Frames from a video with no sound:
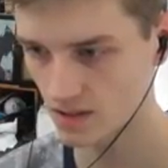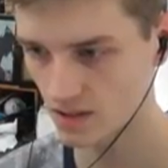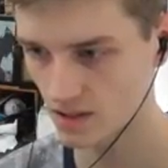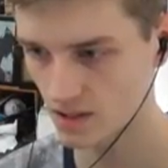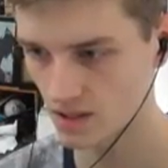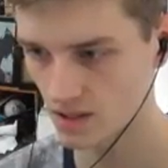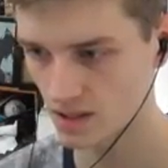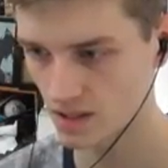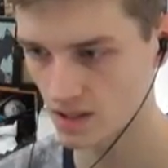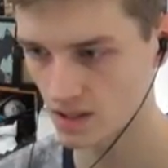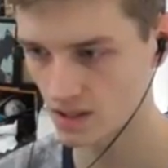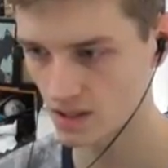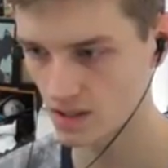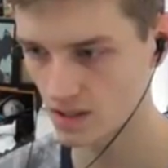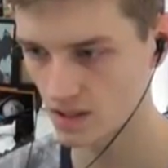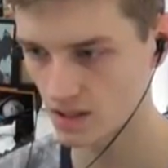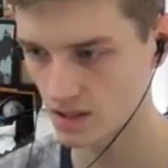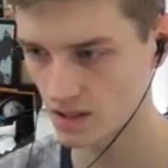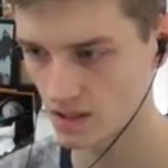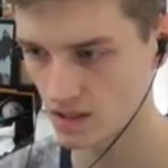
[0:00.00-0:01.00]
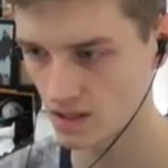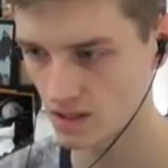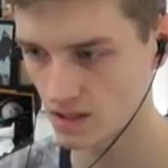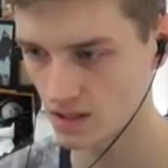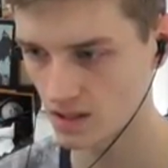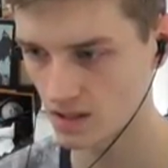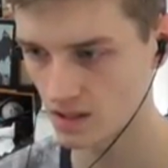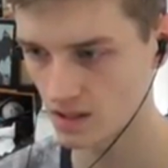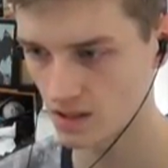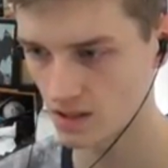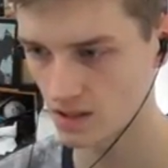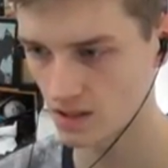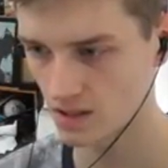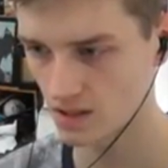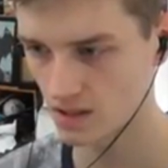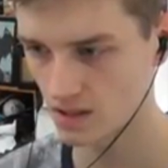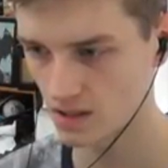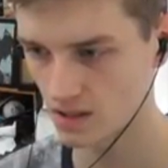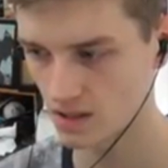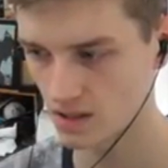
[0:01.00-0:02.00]

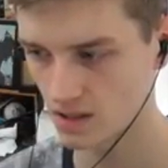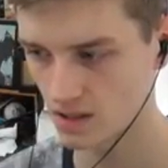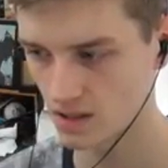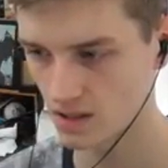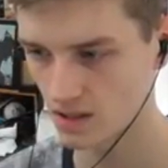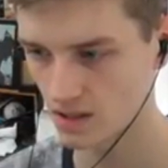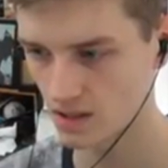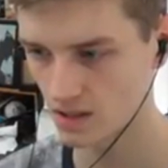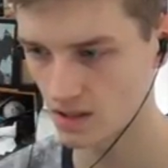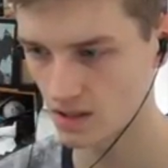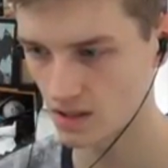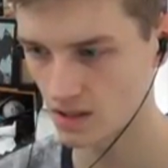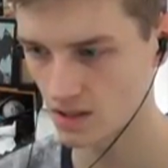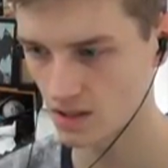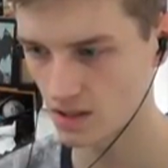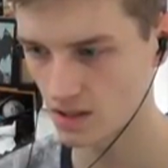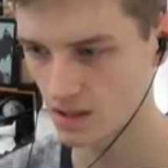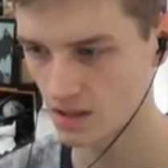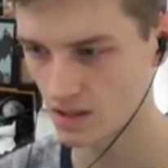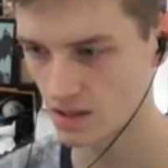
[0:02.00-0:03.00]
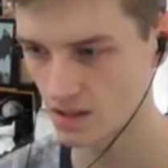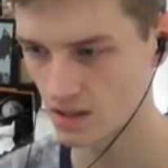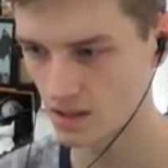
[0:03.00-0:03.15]
[no speech]